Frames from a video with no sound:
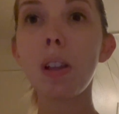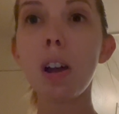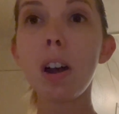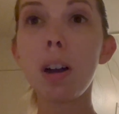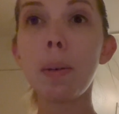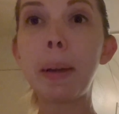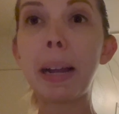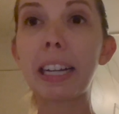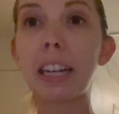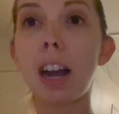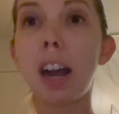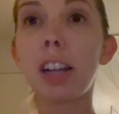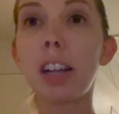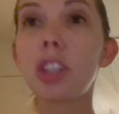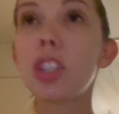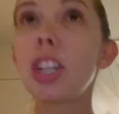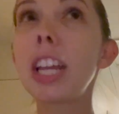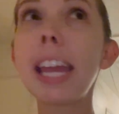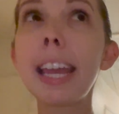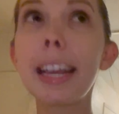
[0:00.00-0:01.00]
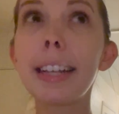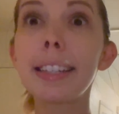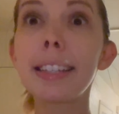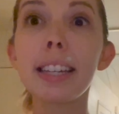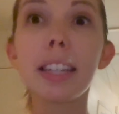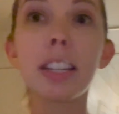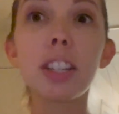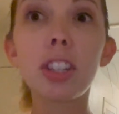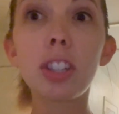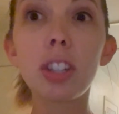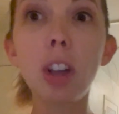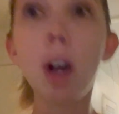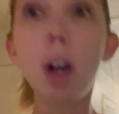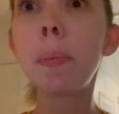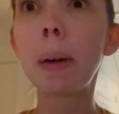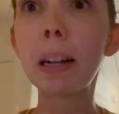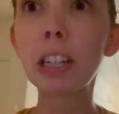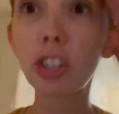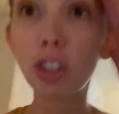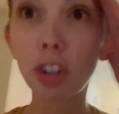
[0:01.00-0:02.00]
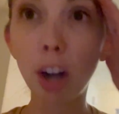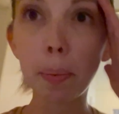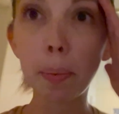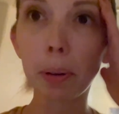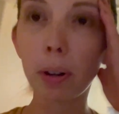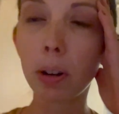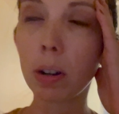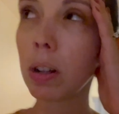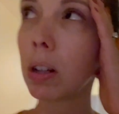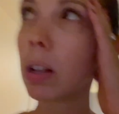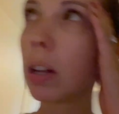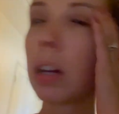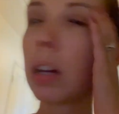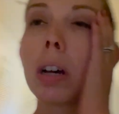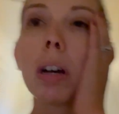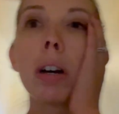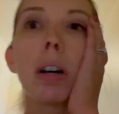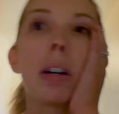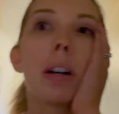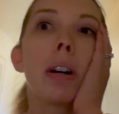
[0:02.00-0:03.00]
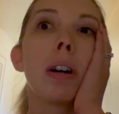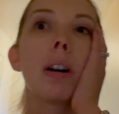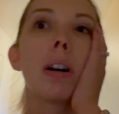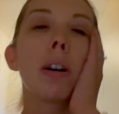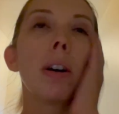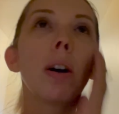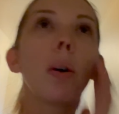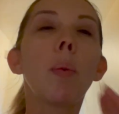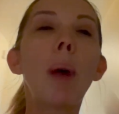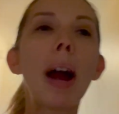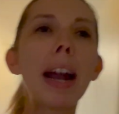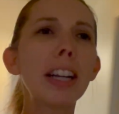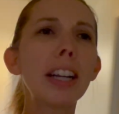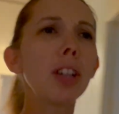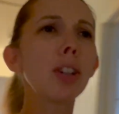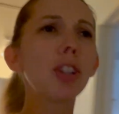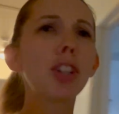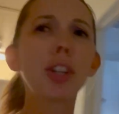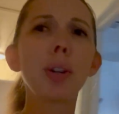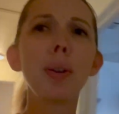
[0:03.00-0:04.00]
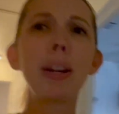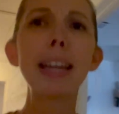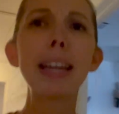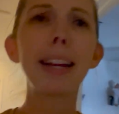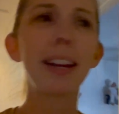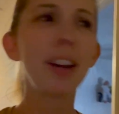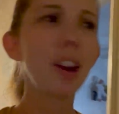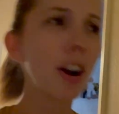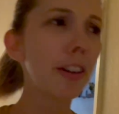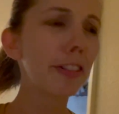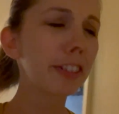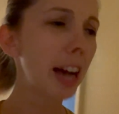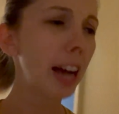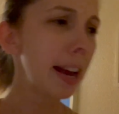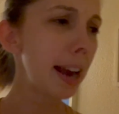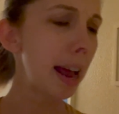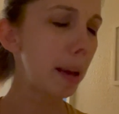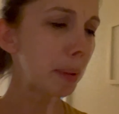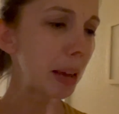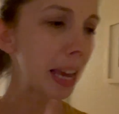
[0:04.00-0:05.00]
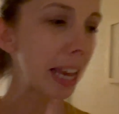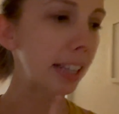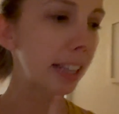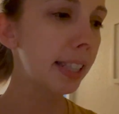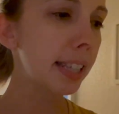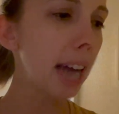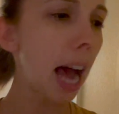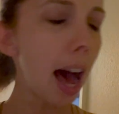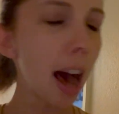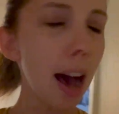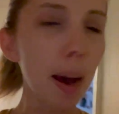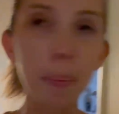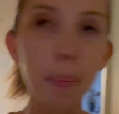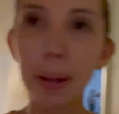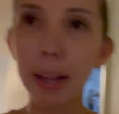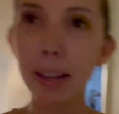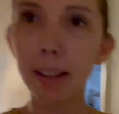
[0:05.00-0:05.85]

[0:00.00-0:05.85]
Oh my gosh, he is in so much trouble. Why are you shooting a Nerf gun at me? Stop.